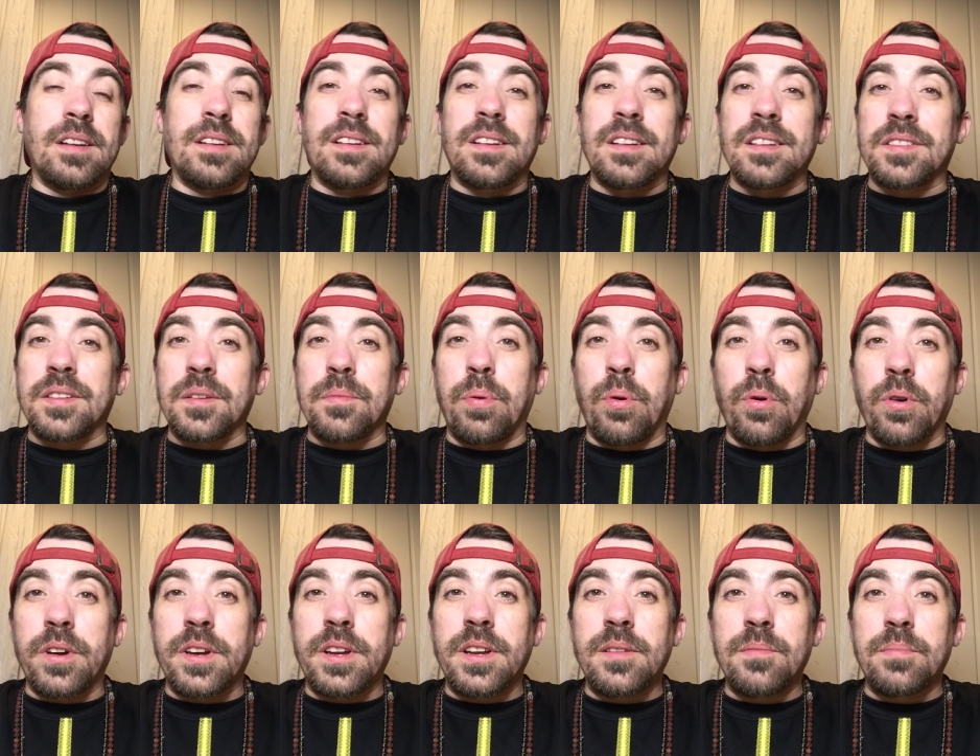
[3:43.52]

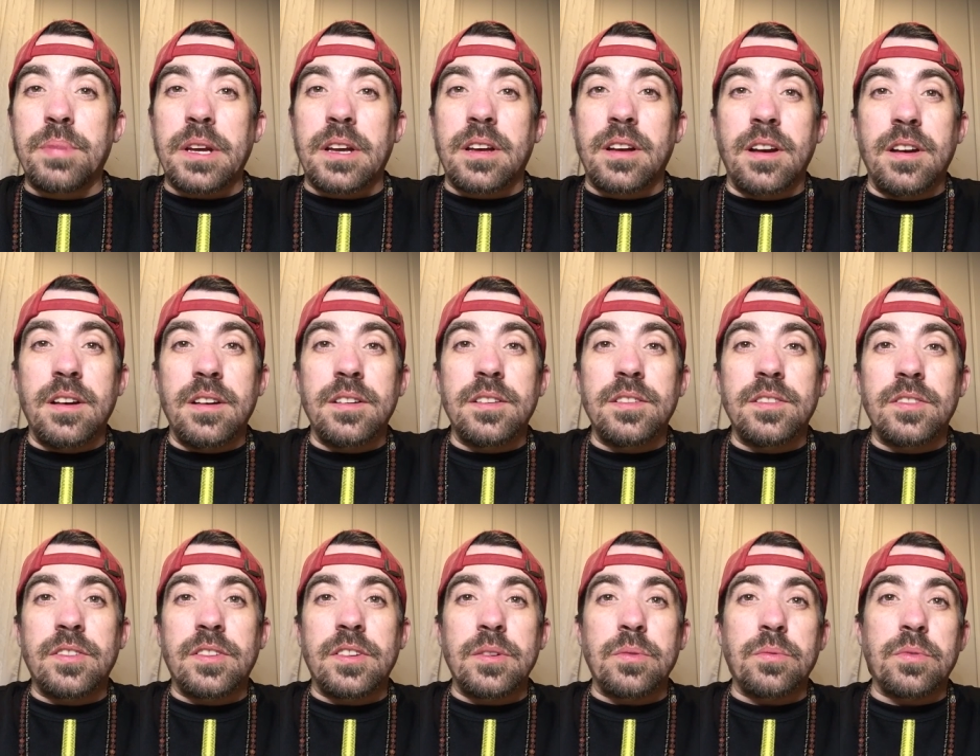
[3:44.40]
disappointed
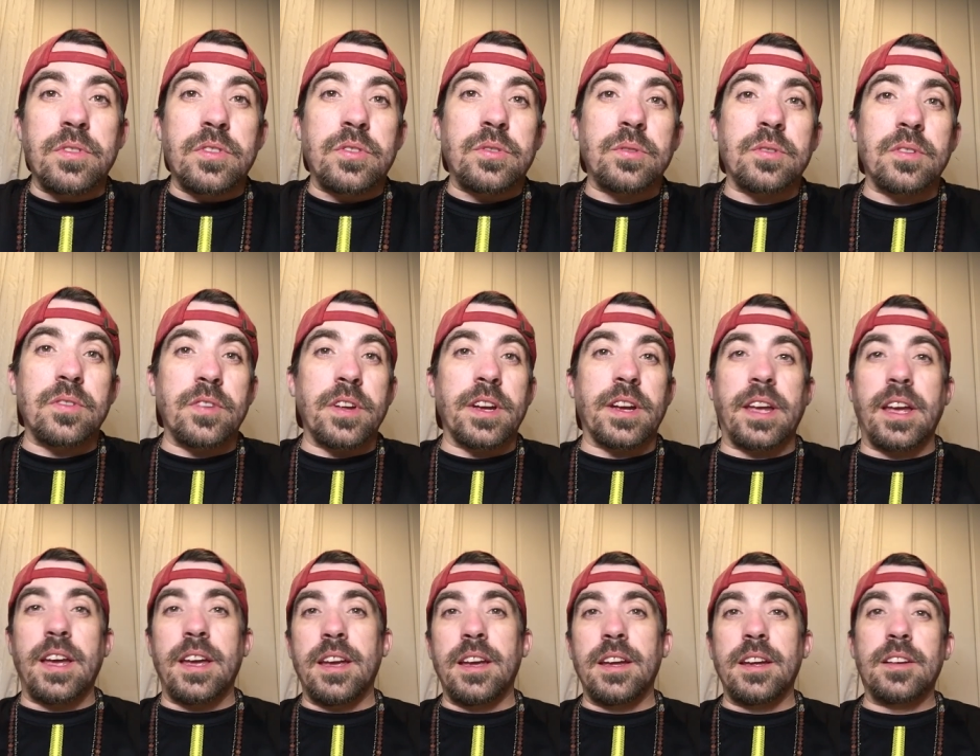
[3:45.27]
because it was sort of like,
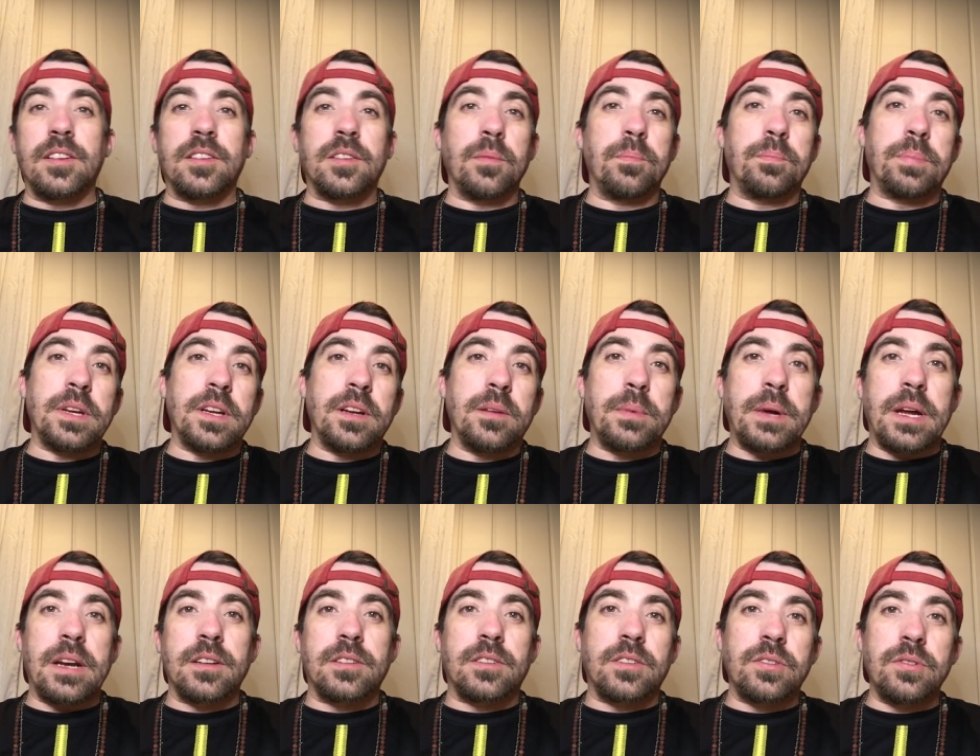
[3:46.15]
hey, it'll be
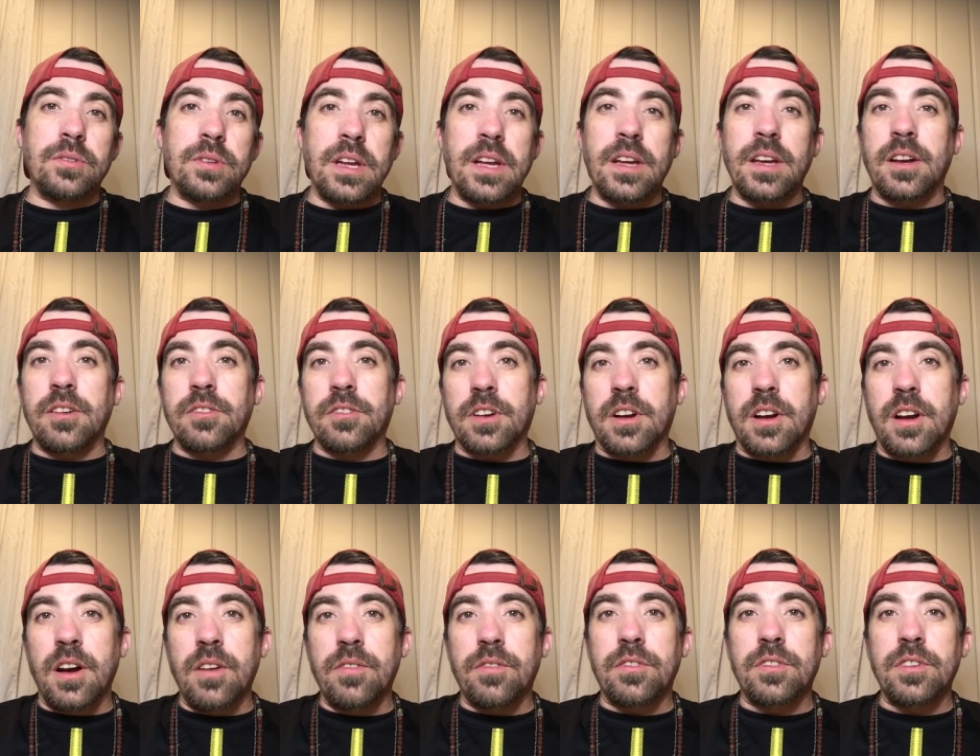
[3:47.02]
about a 2-day
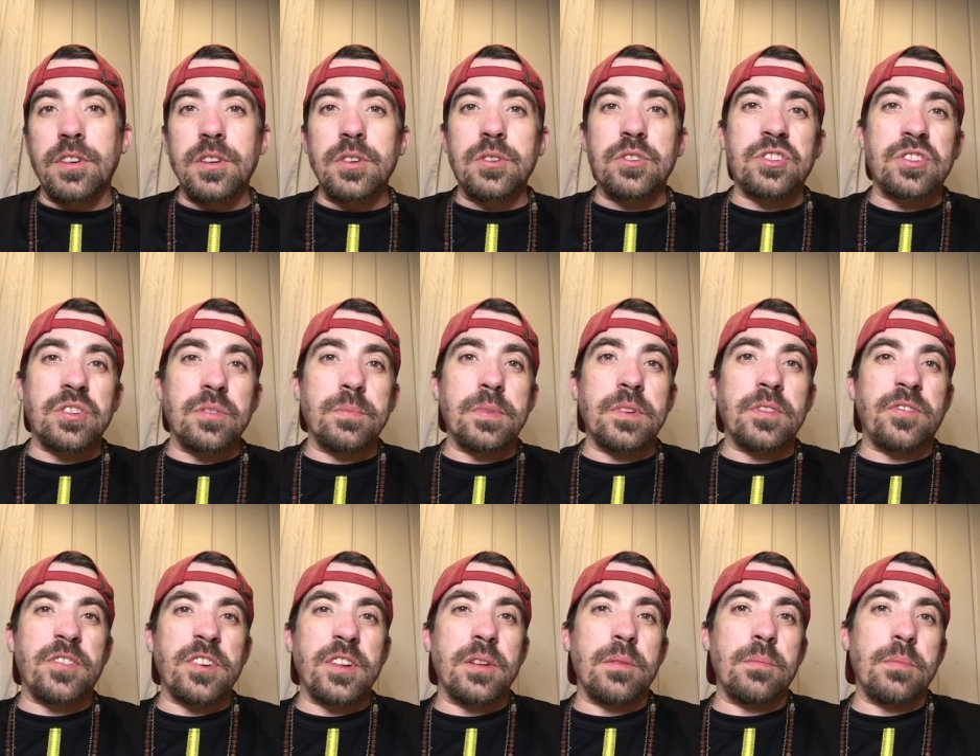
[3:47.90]
recovery. You should be
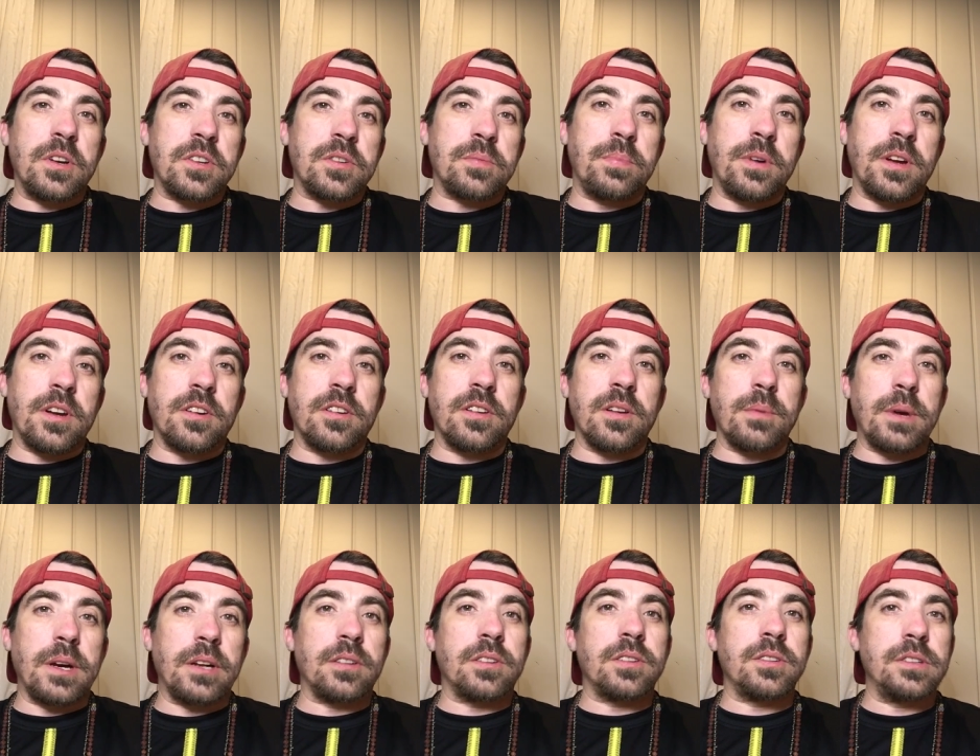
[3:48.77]
feeling much better in
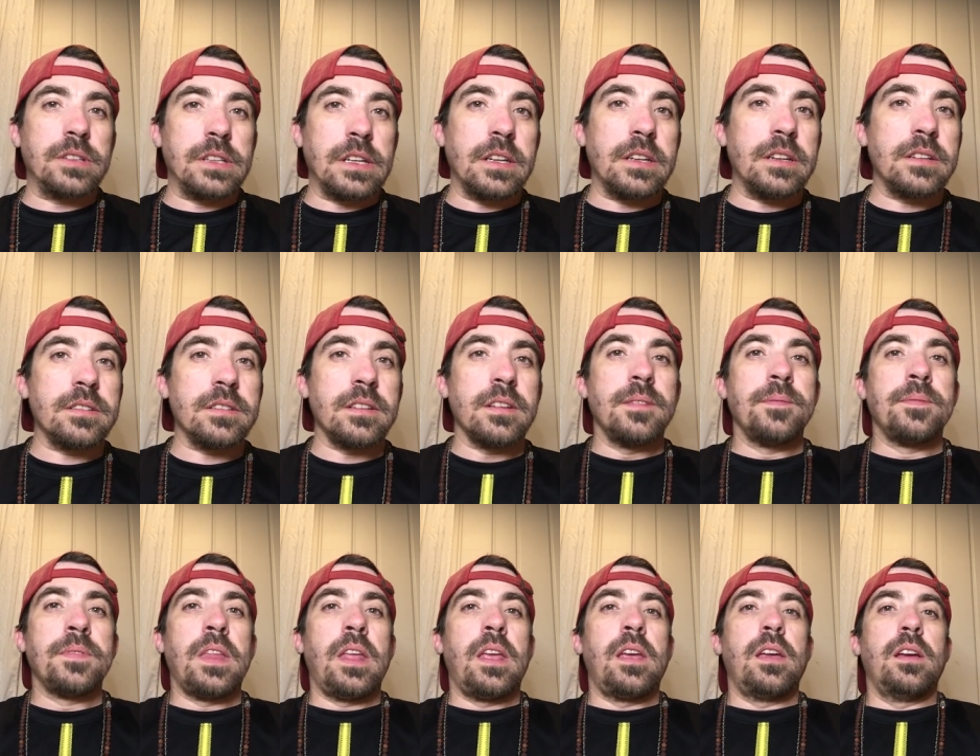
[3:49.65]
about 2 days
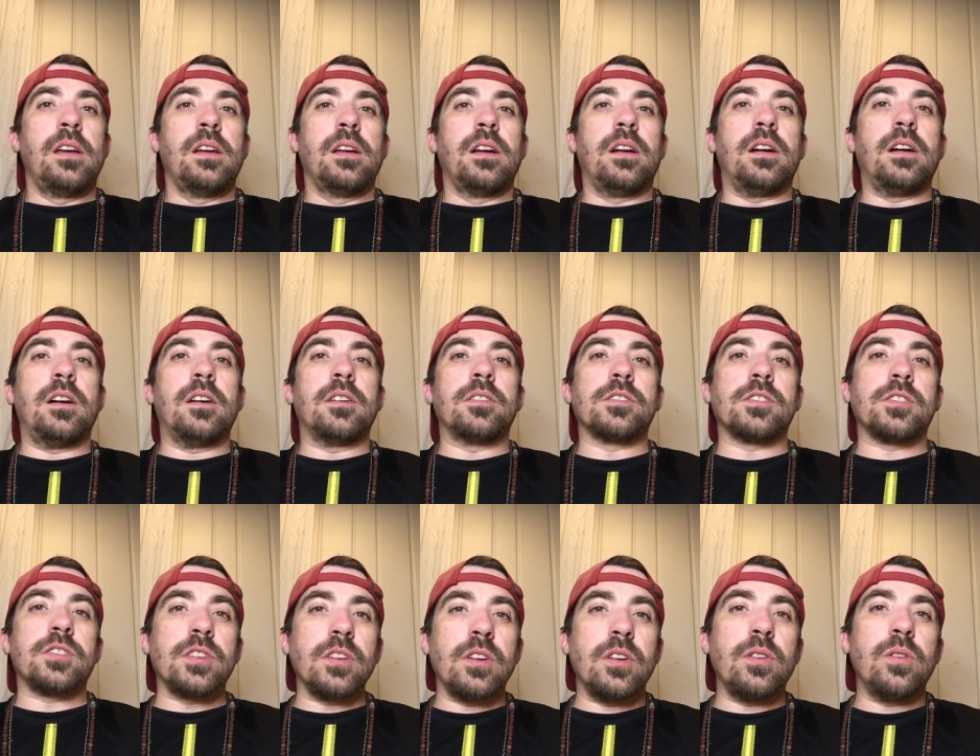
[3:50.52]
or
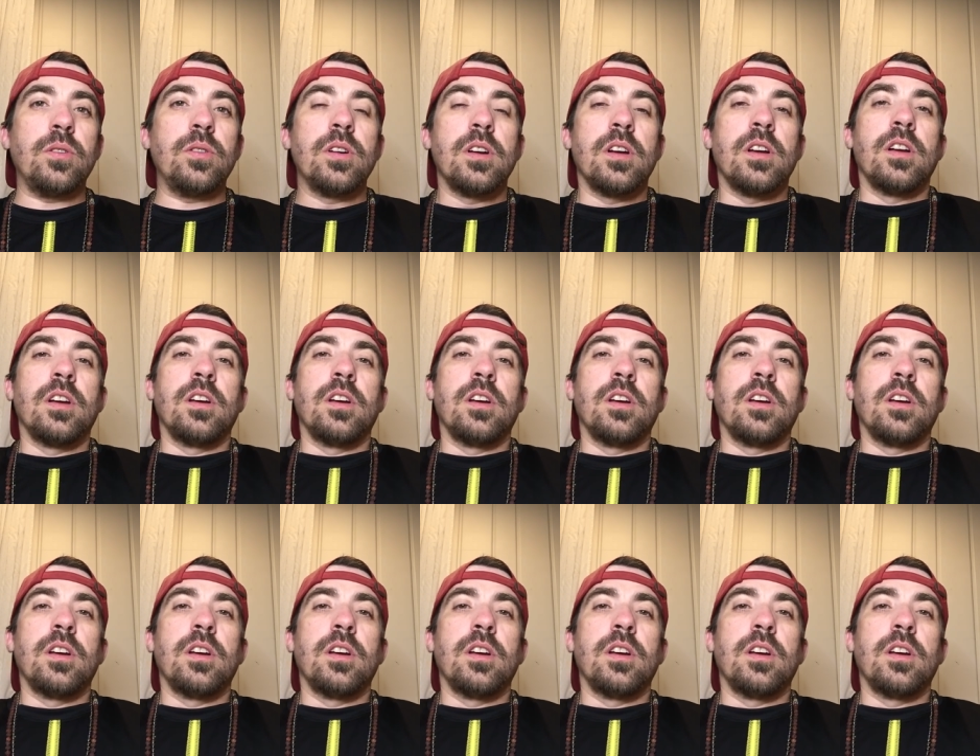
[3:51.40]
so.